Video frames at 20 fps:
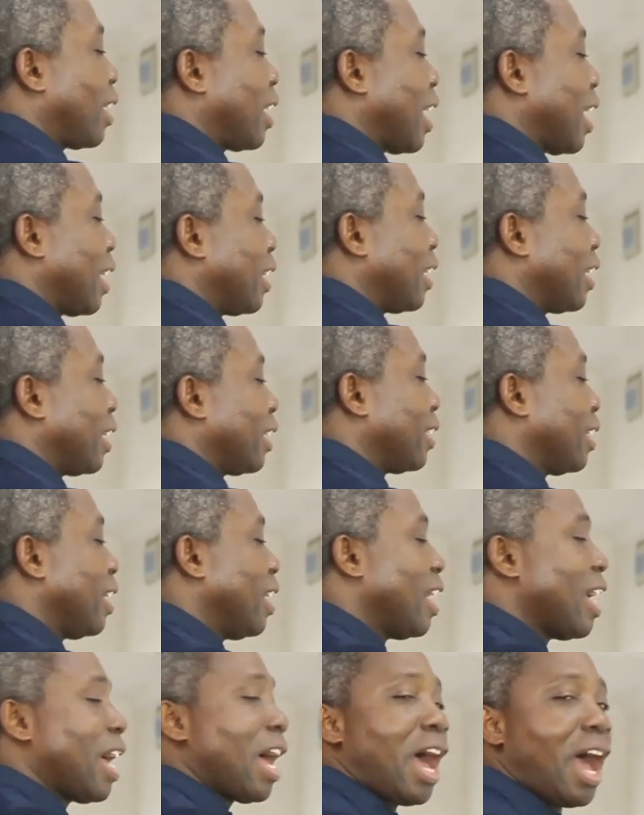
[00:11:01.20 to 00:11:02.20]
and then
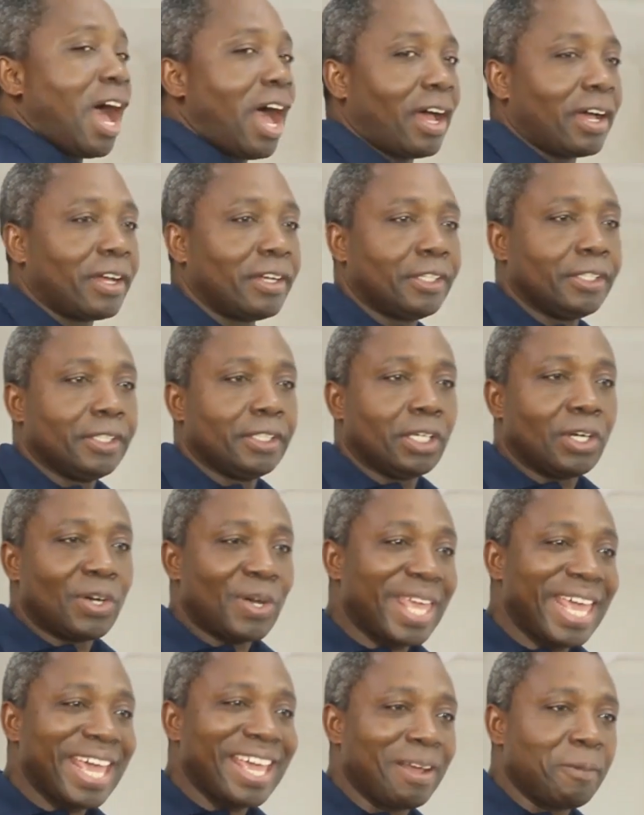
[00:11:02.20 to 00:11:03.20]
a.
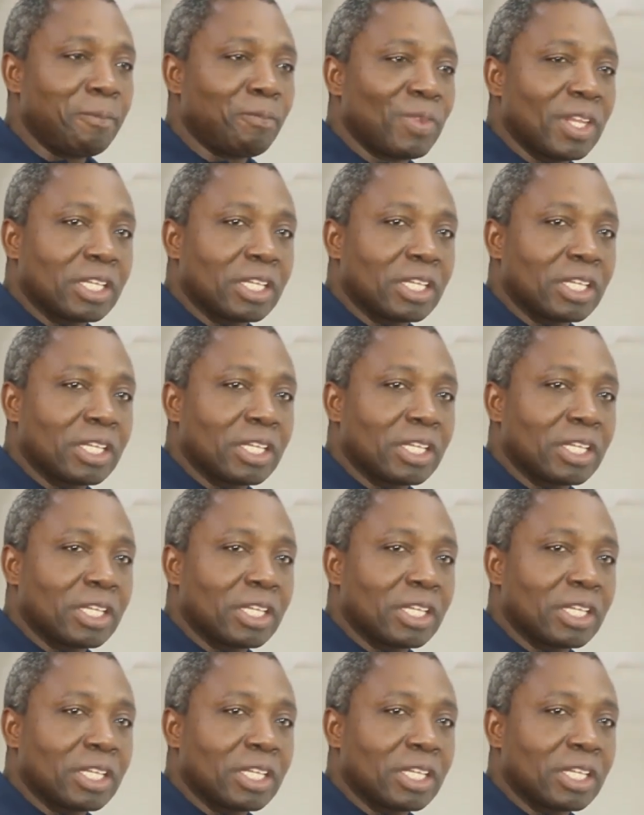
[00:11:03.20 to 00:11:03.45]
Okay,